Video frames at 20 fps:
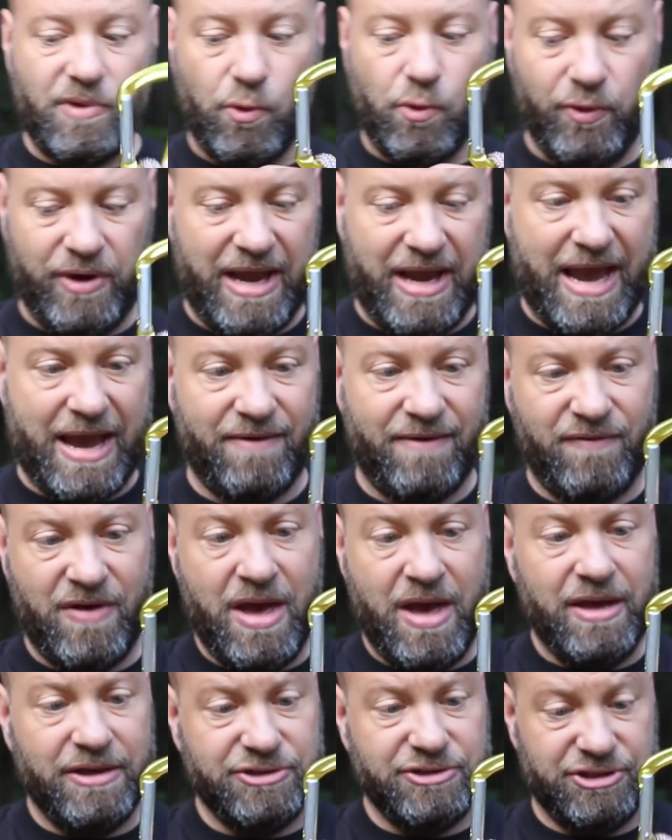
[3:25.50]
we have
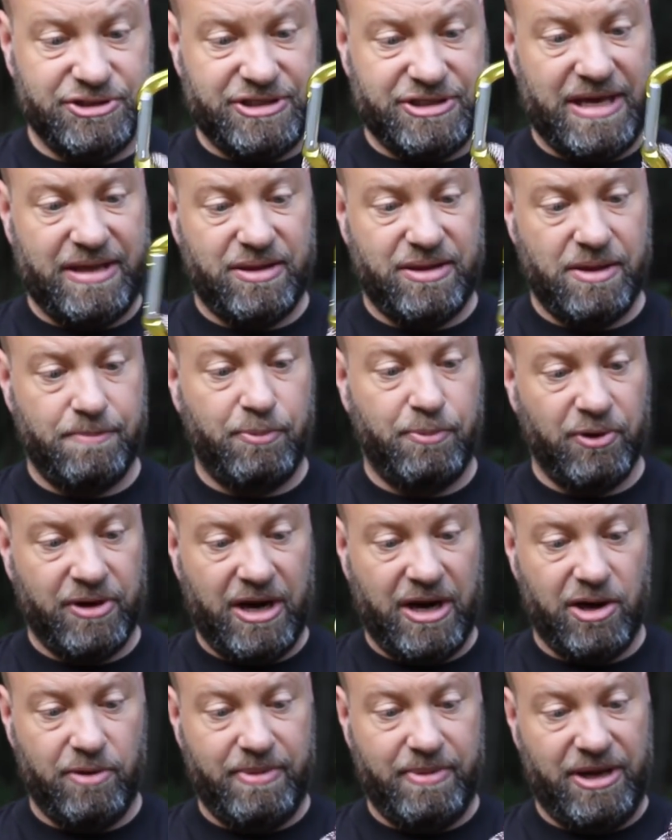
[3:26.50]
just a simple
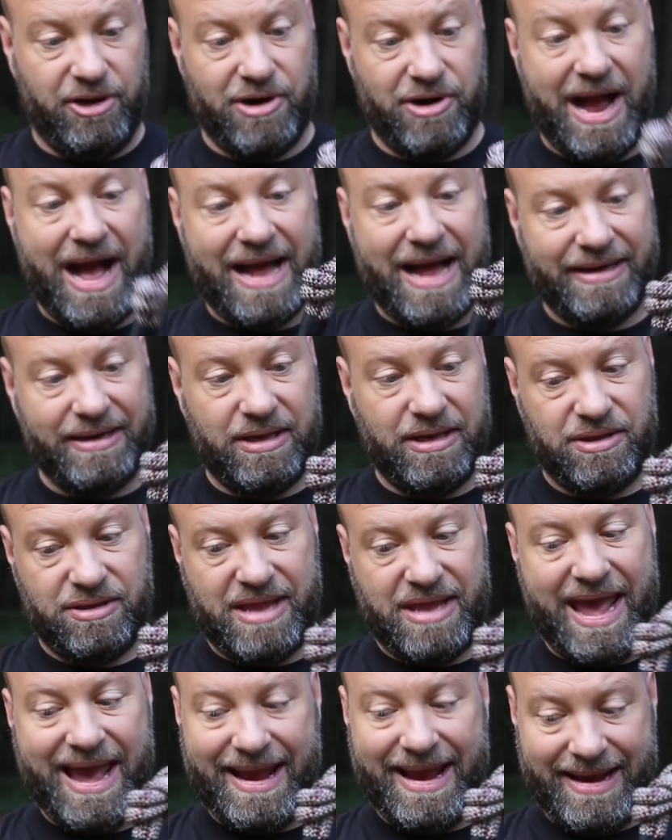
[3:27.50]
carabiner on this
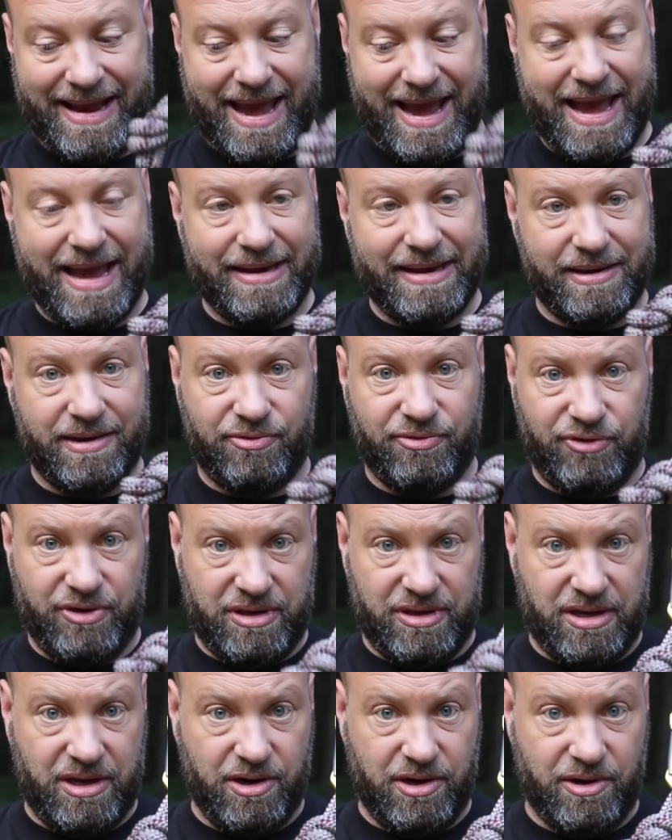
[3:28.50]
tag end
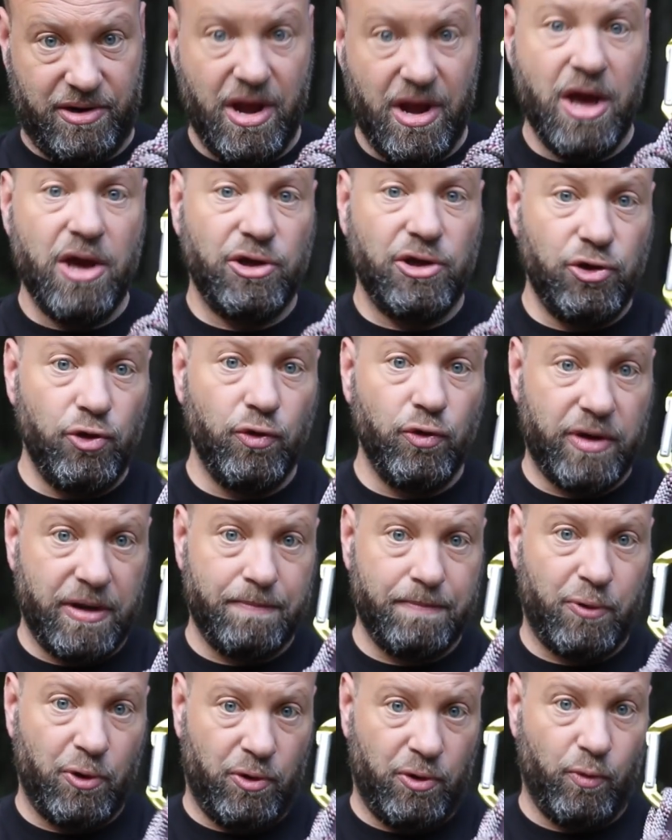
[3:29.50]
that's here you
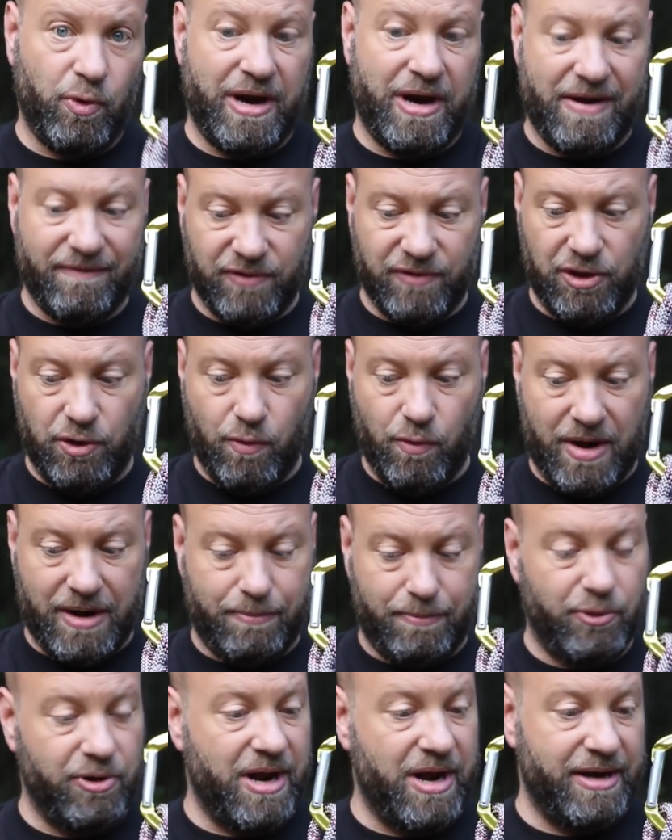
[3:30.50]
can put whatever you want to
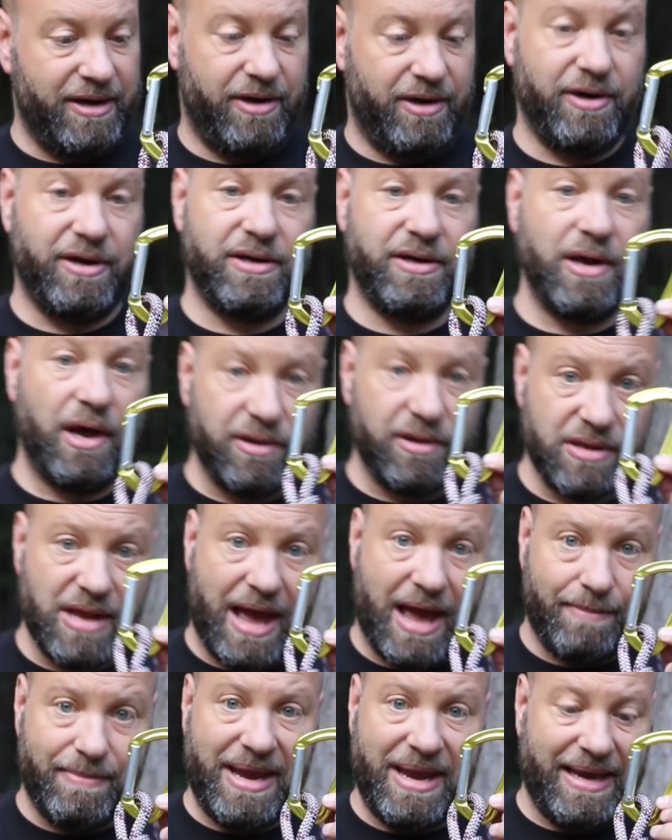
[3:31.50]
put on here it does
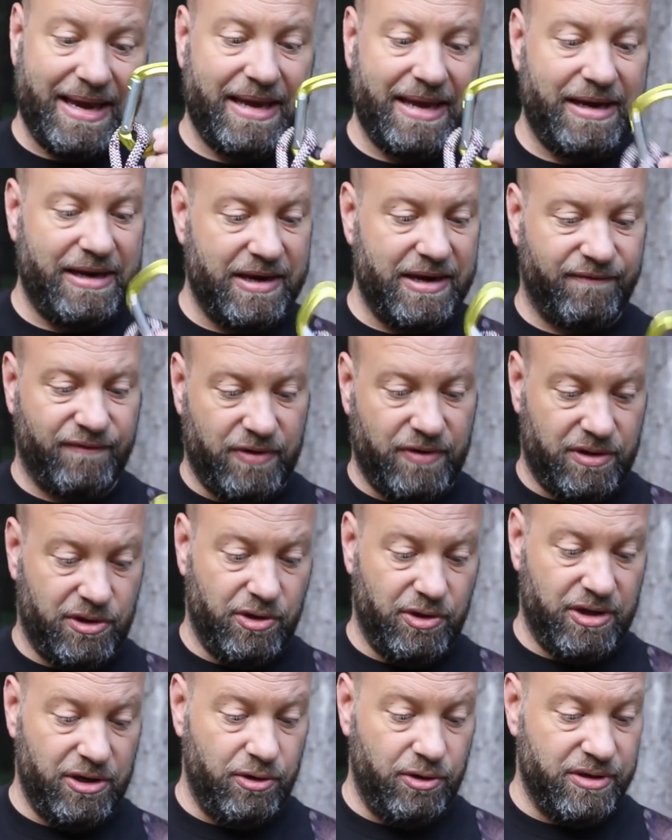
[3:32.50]
not make any difference
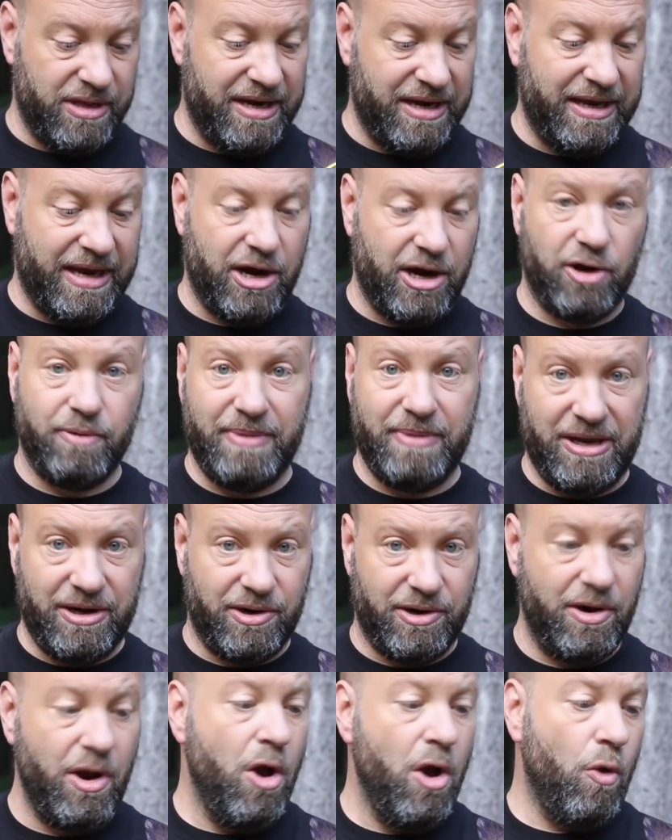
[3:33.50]
you can use any
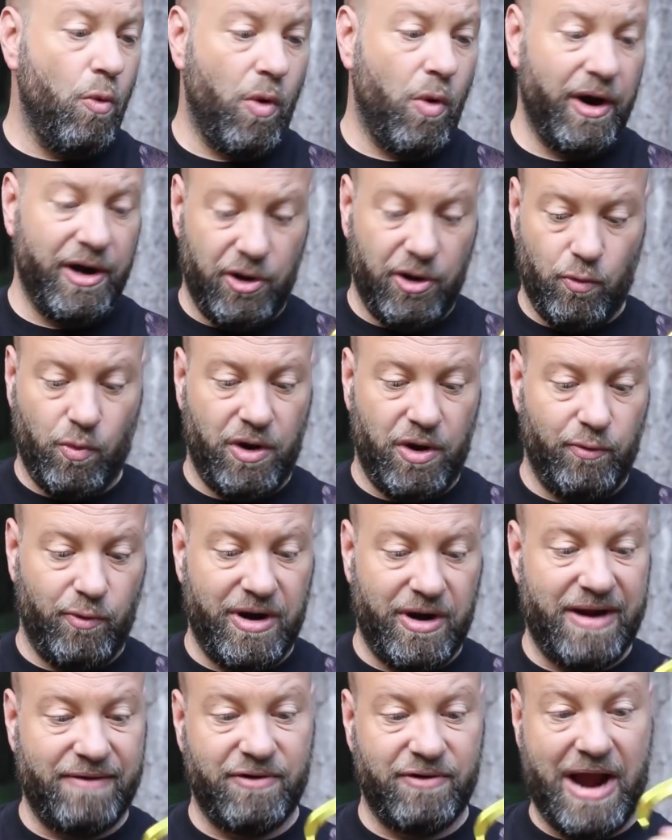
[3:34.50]
carabiner wire one
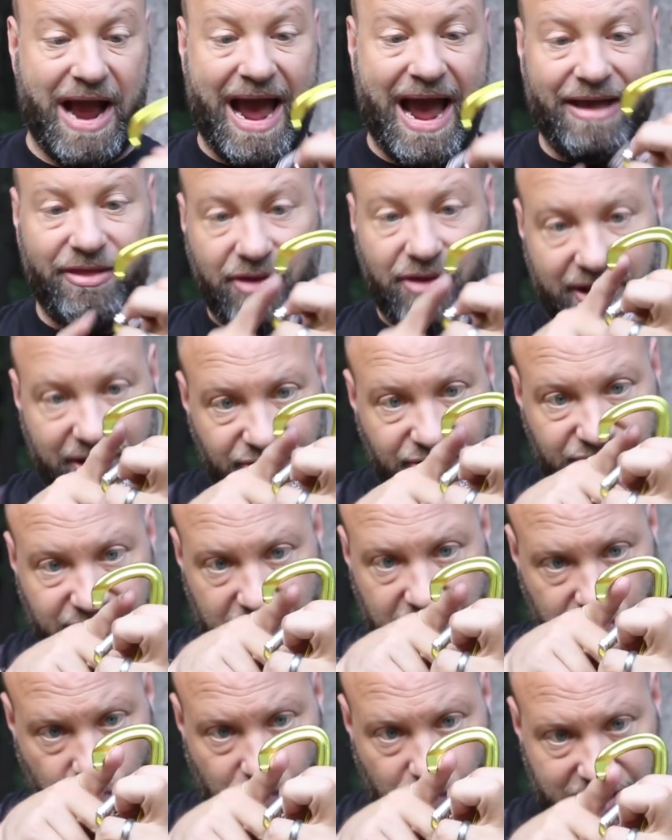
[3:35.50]
whatever i like
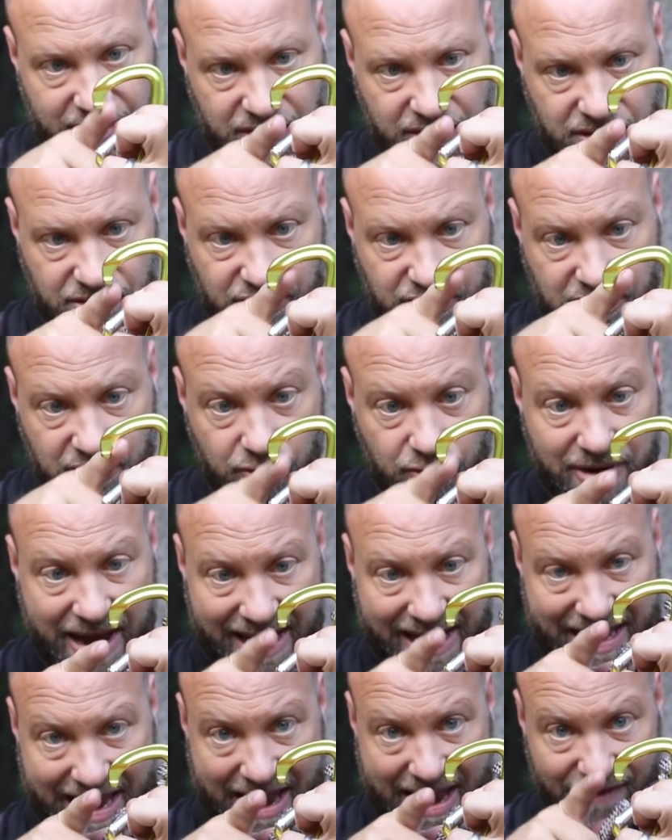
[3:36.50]
these ones that do
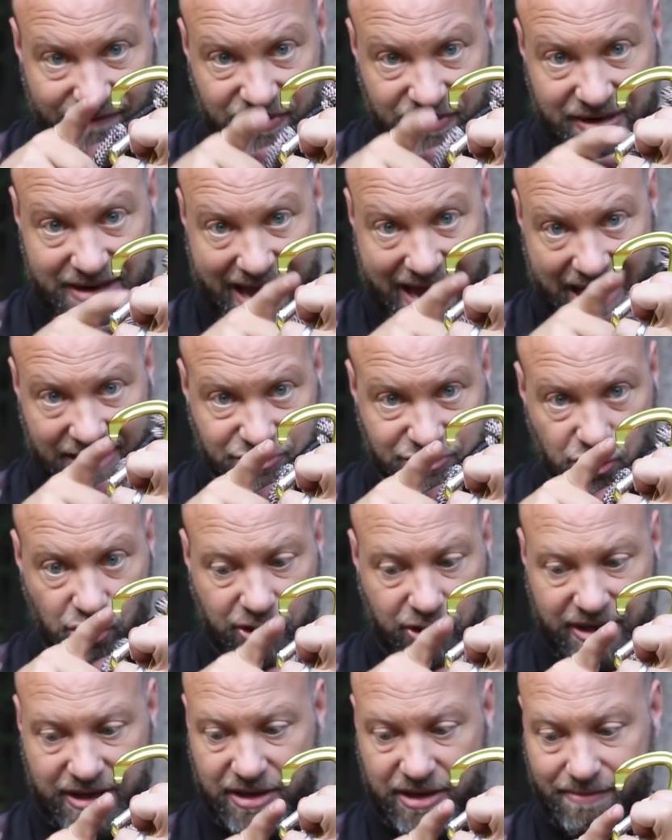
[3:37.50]
not have the notch
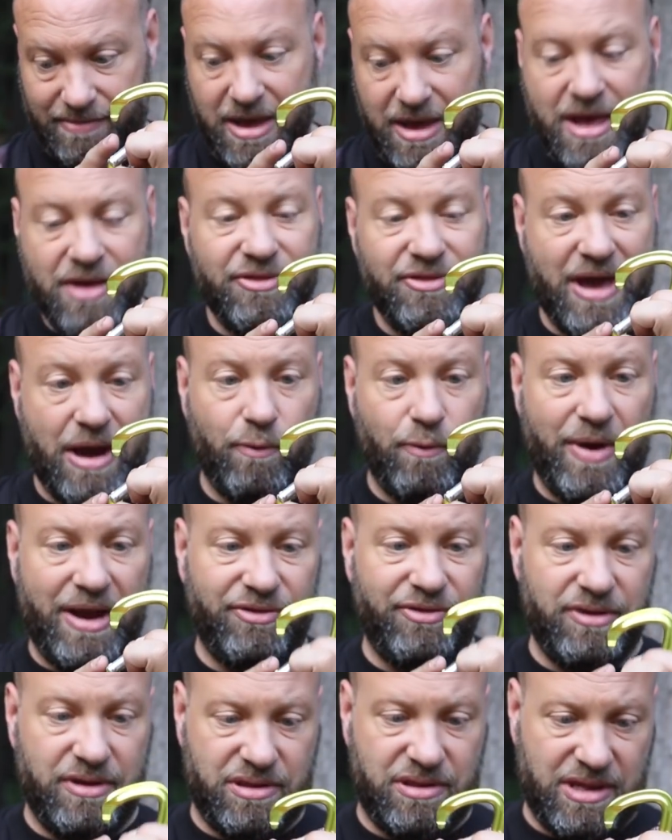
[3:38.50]
hook in them that way
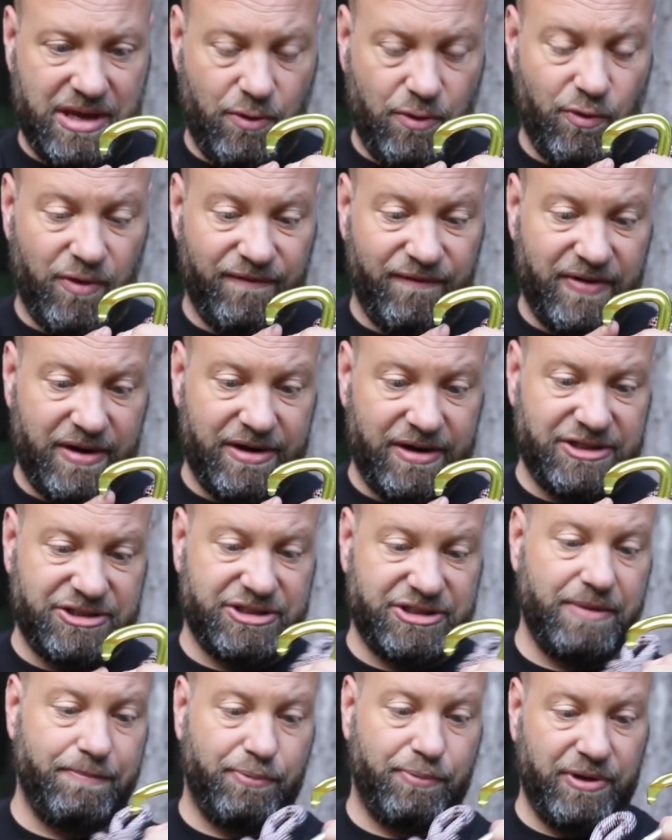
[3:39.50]
this thing will very
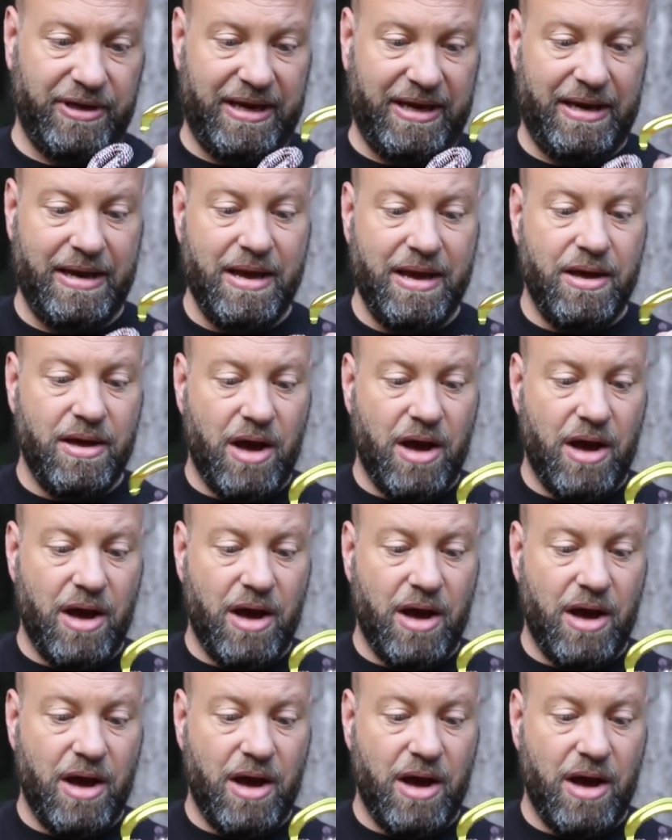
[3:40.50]
simply